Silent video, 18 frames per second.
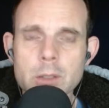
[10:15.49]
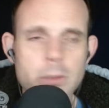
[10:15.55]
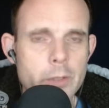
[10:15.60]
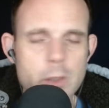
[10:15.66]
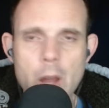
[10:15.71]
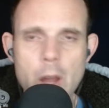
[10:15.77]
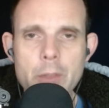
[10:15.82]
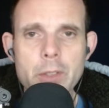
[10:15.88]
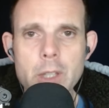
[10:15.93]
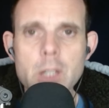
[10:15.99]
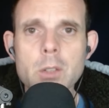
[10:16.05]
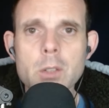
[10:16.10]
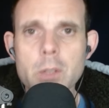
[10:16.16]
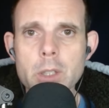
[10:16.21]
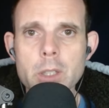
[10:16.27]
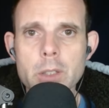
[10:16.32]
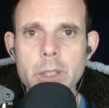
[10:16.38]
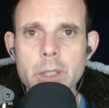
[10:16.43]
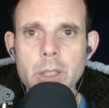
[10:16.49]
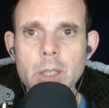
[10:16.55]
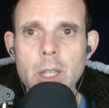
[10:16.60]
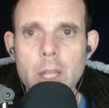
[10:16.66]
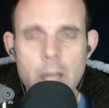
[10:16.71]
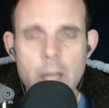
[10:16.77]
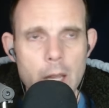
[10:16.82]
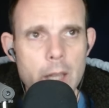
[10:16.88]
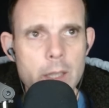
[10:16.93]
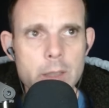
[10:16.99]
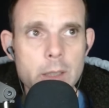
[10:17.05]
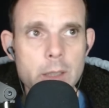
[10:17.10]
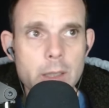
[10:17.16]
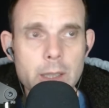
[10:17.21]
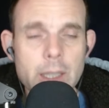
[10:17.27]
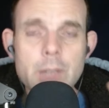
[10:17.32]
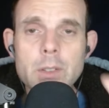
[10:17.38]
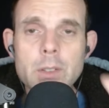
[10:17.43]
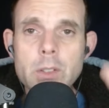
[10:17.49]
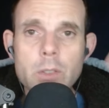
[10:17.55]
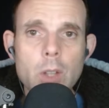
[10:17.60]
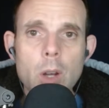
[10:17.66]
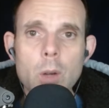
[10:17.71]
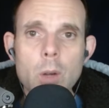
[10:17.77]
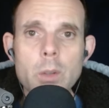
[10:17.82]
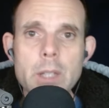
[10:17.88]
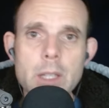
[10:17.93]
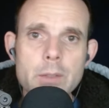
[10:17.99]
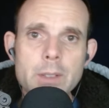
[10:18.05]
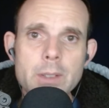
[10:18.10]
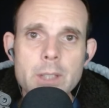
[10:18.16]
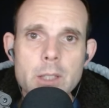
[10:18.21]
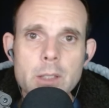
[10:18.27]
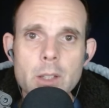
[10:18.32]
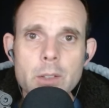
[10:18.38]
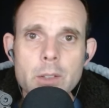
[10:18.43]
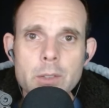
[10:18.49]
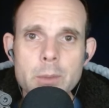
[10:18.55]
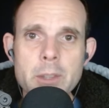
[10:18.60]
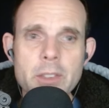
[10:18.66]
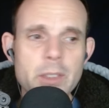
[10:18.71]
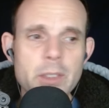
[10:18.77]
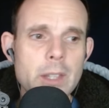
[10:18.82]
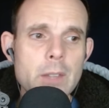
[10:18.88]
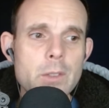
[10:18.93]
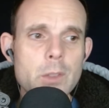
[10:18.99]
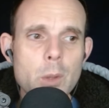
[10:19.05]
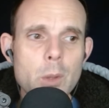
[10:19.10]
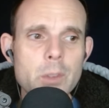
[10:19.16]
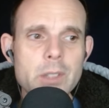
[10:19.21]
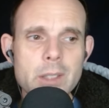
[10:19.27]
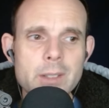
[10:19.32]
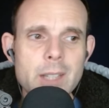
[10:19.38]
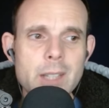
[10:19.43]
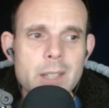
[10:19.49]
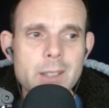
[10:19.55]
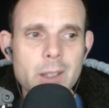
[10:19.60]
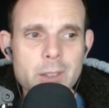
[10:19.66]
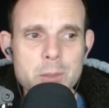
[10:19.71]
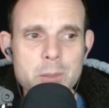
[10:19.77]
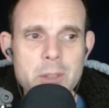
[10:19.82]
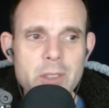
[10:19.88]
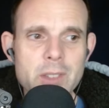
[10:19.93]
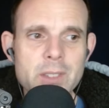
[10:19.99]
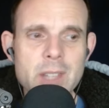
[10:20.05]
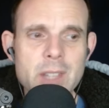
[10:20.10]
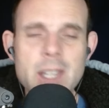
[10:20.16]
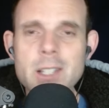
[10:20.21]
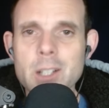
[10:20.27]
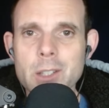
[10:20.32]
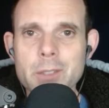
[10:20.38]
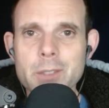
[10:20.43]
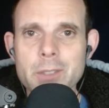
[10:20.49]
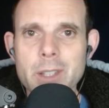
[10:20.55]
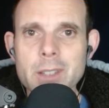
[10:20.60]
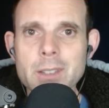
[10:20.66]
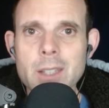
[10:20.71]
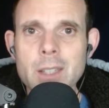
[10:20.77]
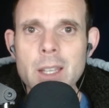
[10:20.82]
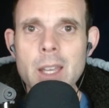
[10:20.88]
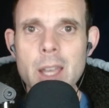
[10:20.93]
They're not thinking critically. And even so, even Danielle Smith, even though Danielle Smith is saying all of this,